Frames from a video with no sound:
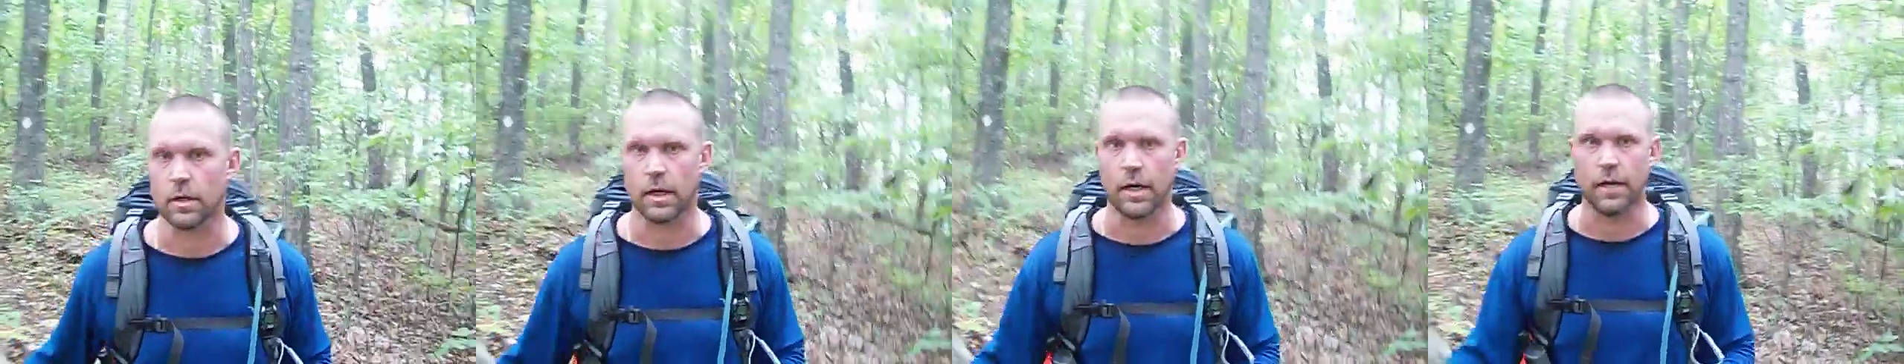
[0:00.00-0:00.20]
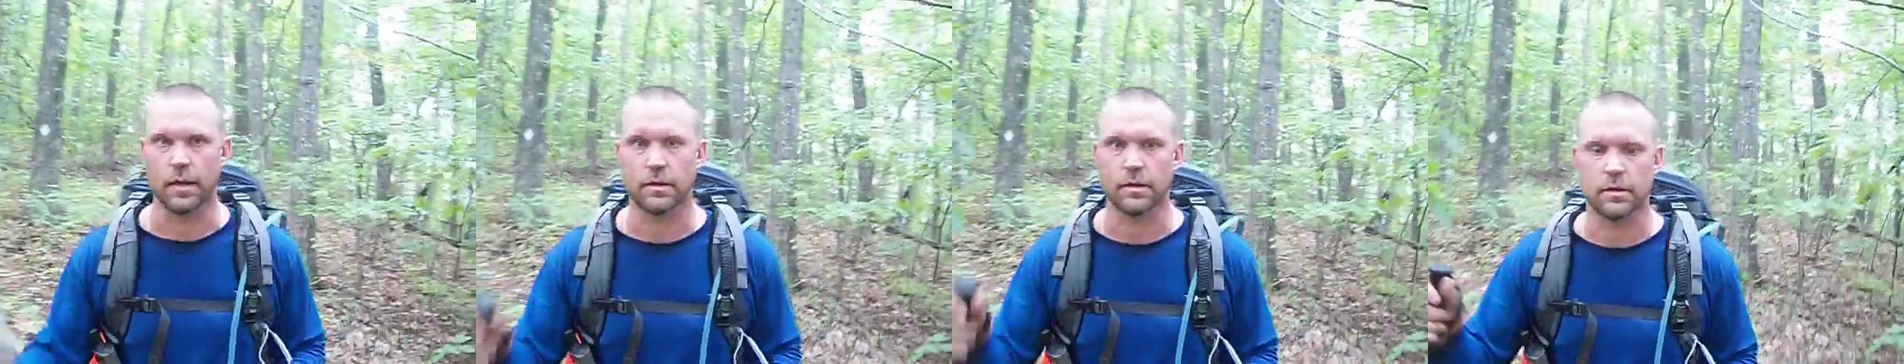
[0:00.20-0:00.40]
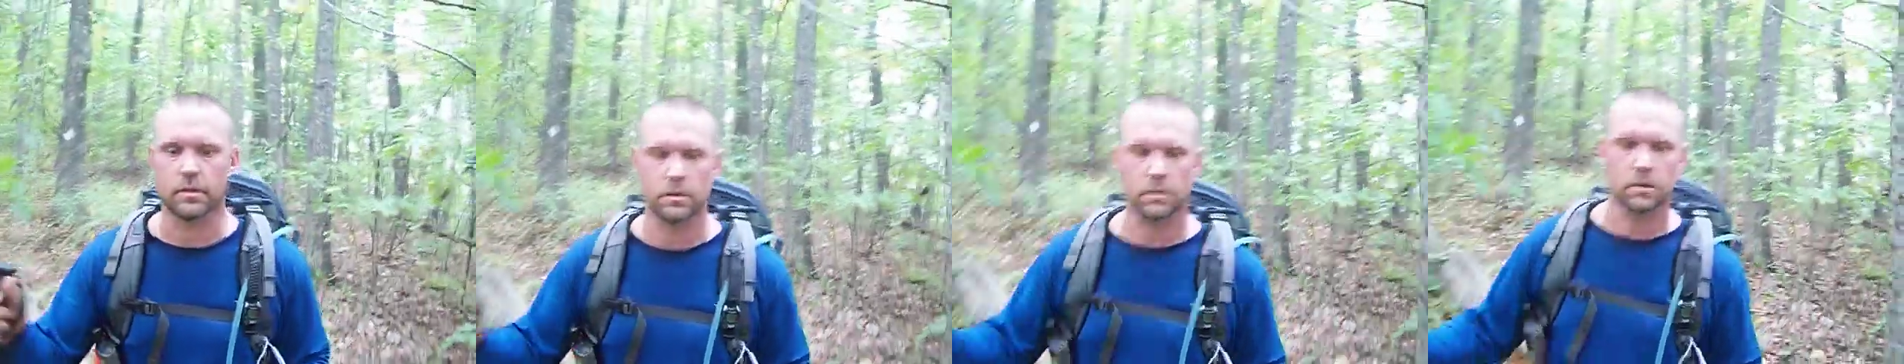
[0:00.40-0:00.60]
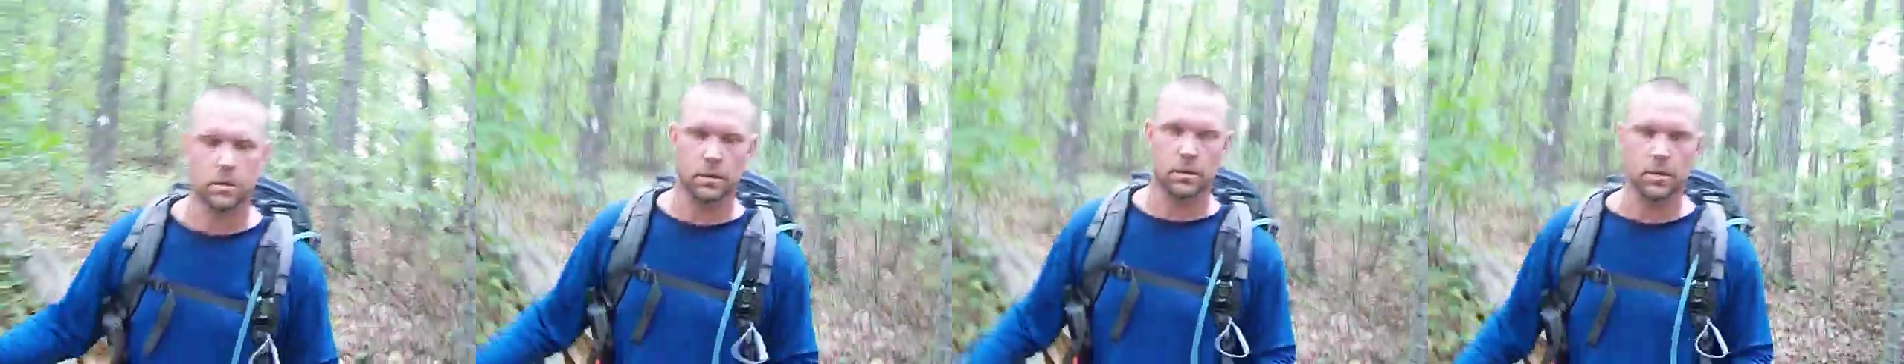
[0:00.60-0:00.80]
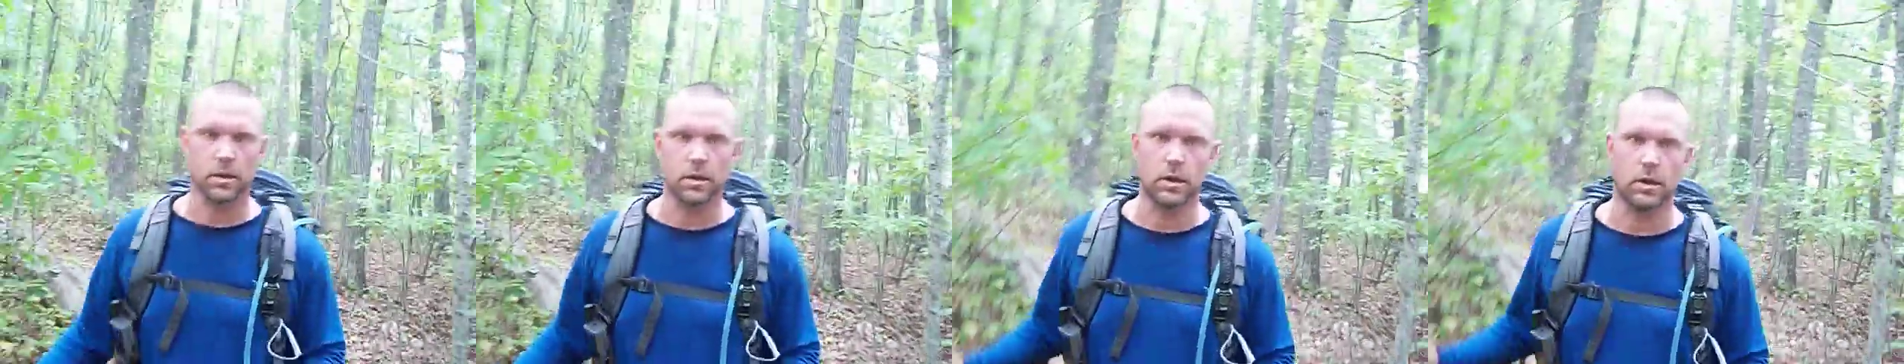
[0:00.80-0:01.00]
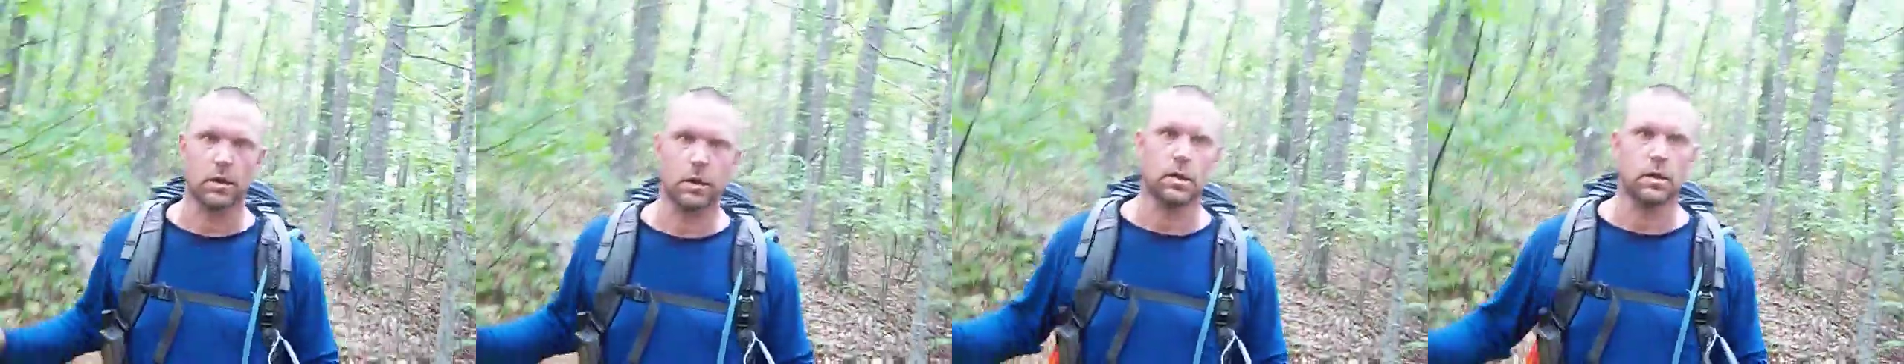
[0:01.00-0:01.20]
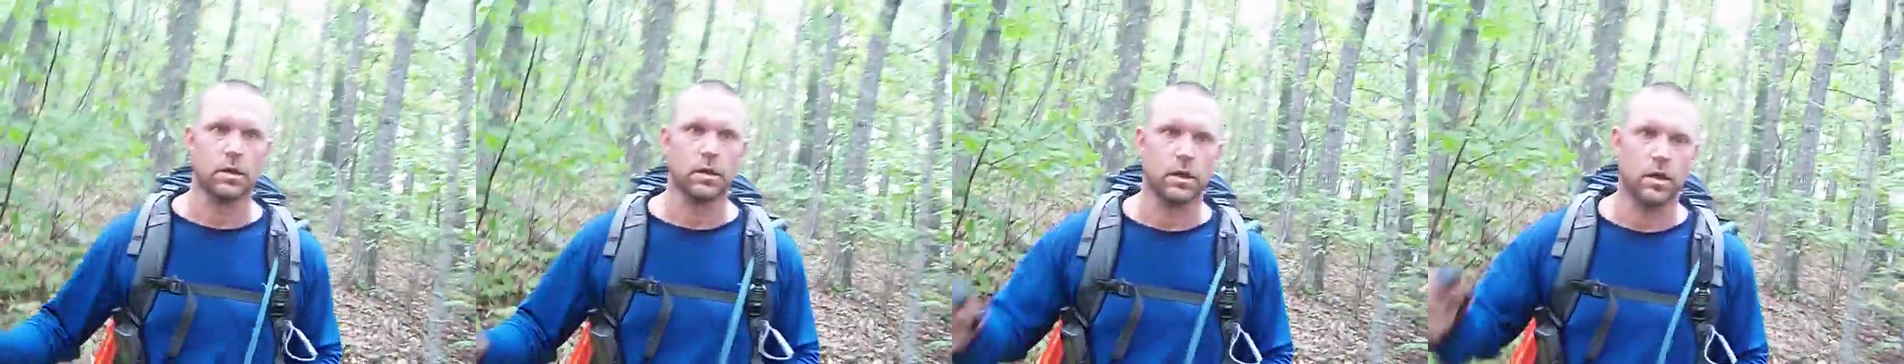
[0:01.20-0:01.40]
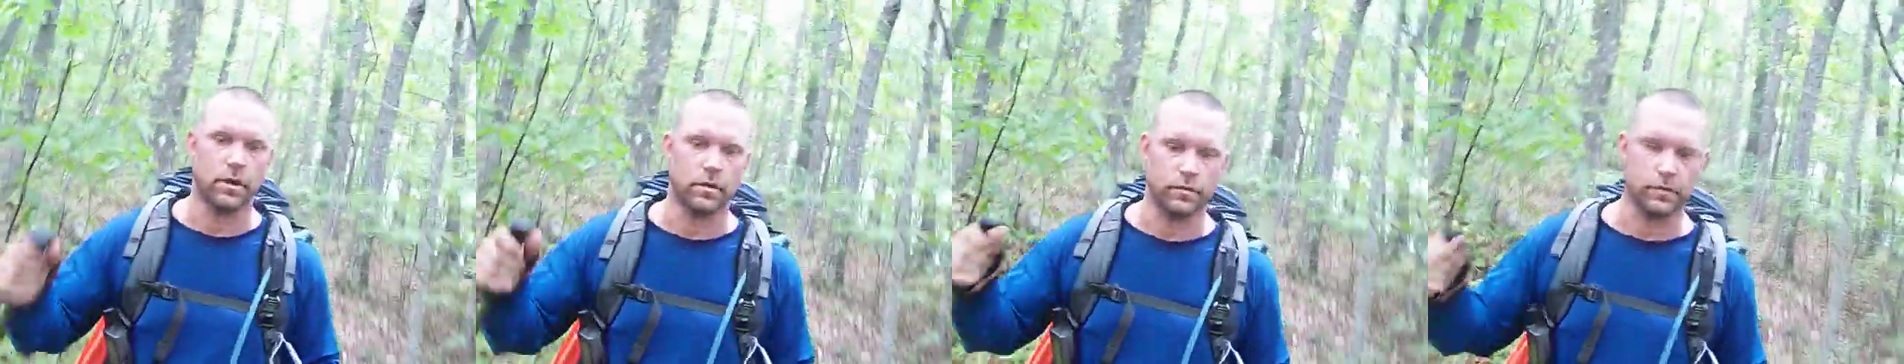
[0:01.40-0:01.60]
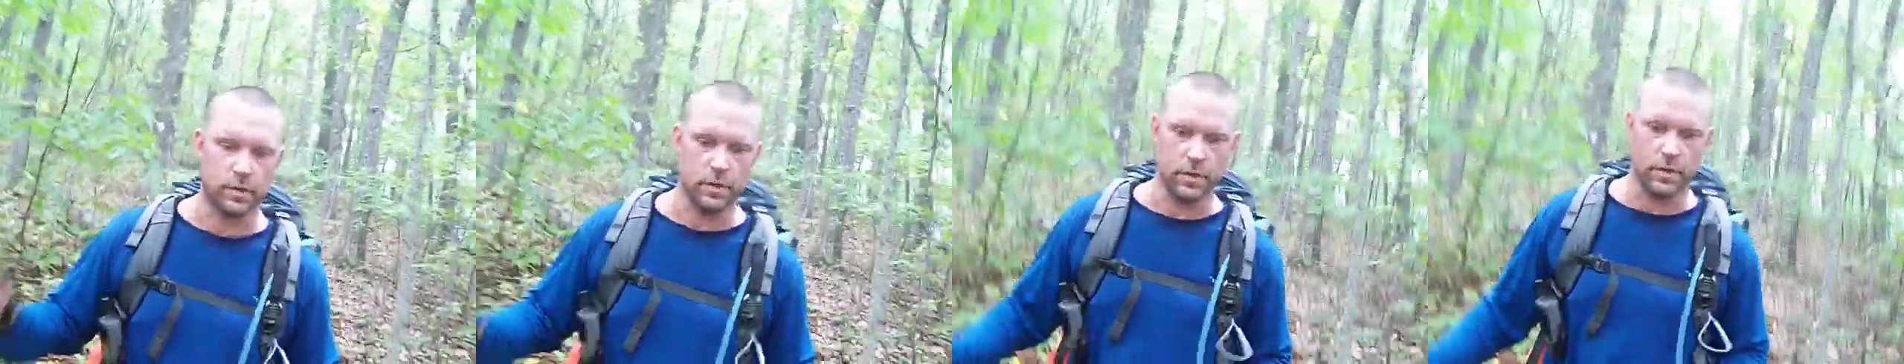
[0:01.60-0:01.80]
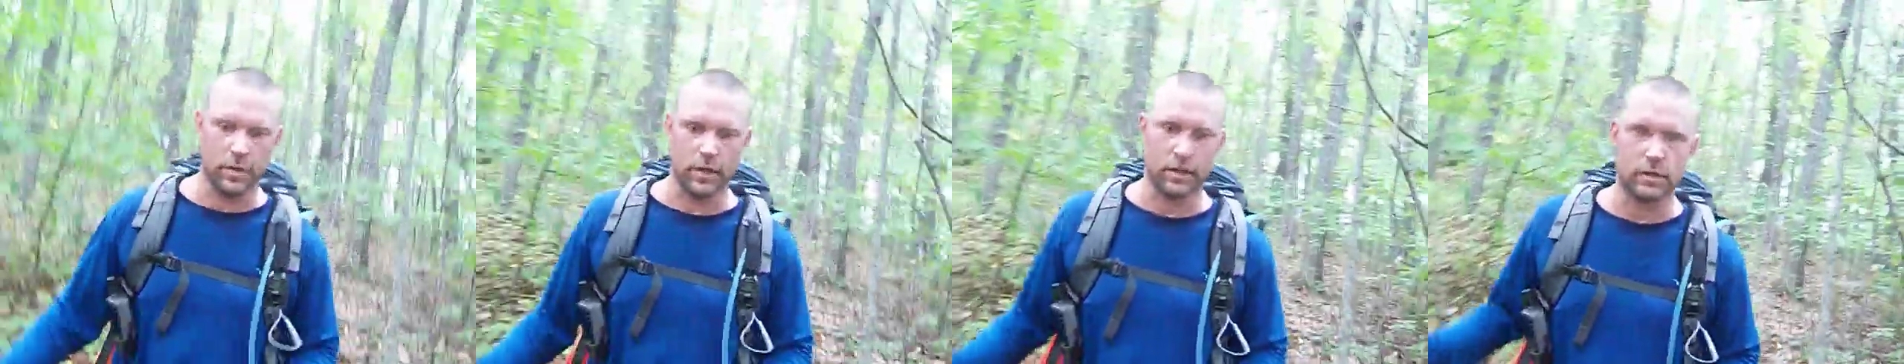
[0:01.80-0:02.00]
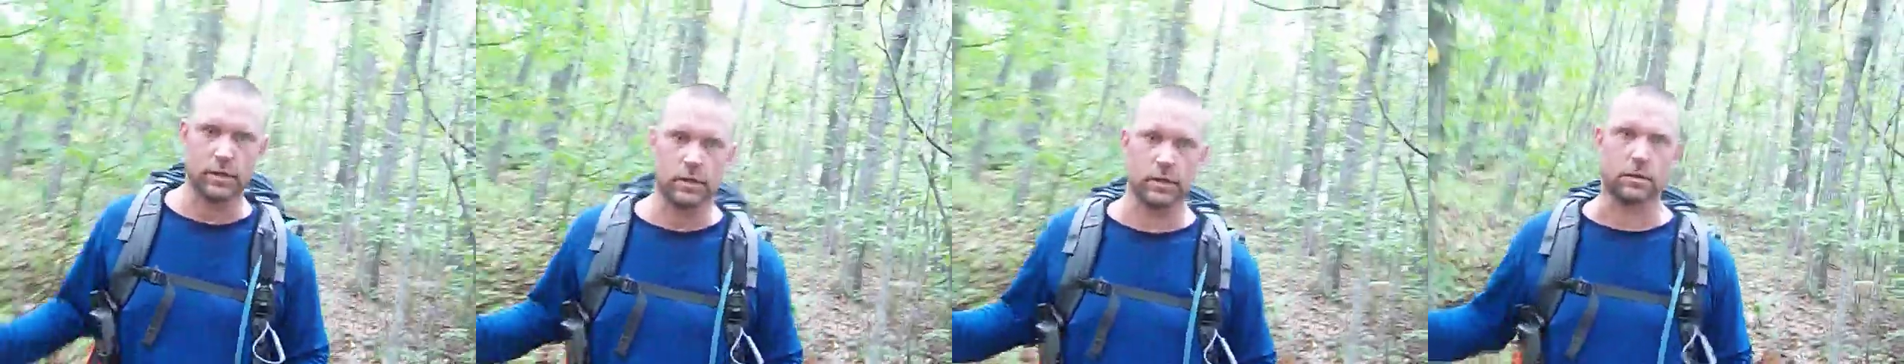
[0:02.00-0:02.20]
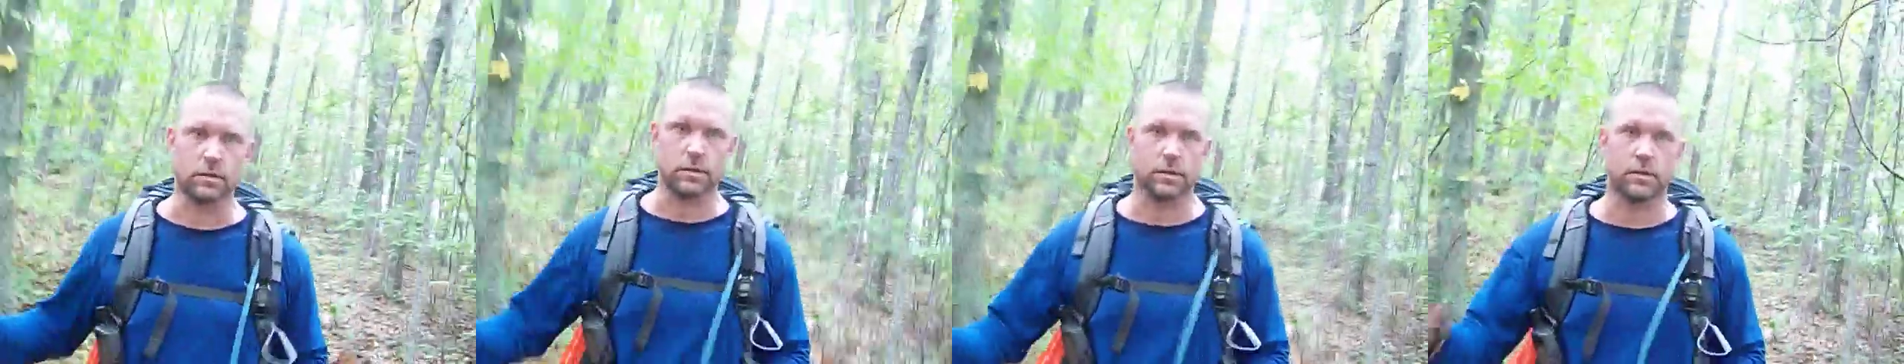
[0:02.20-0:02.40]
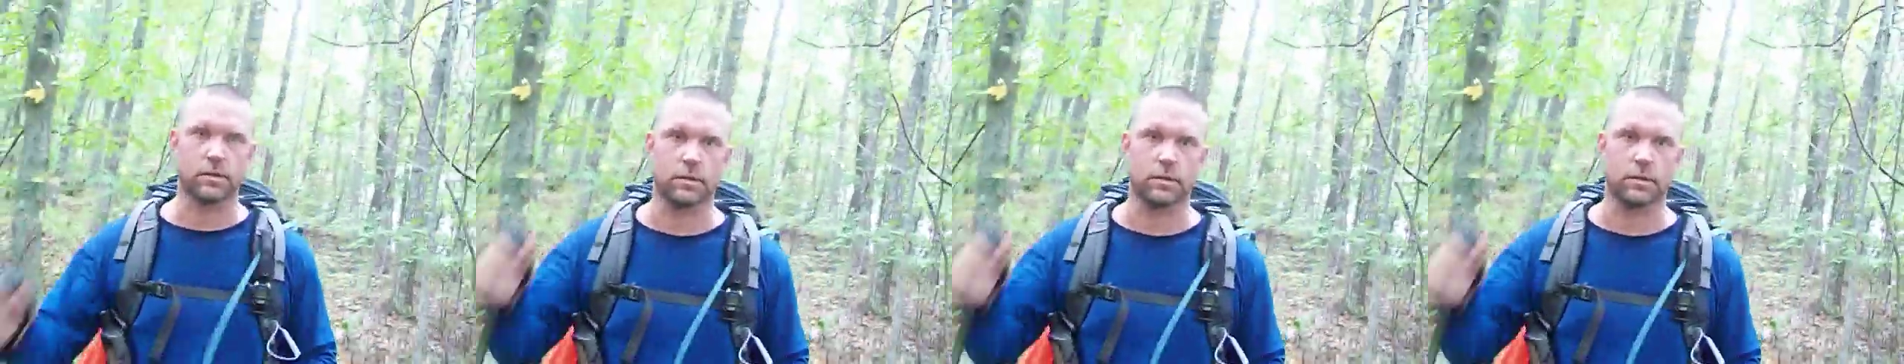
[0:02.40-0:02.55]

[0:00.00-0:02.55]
lightning off in the distance.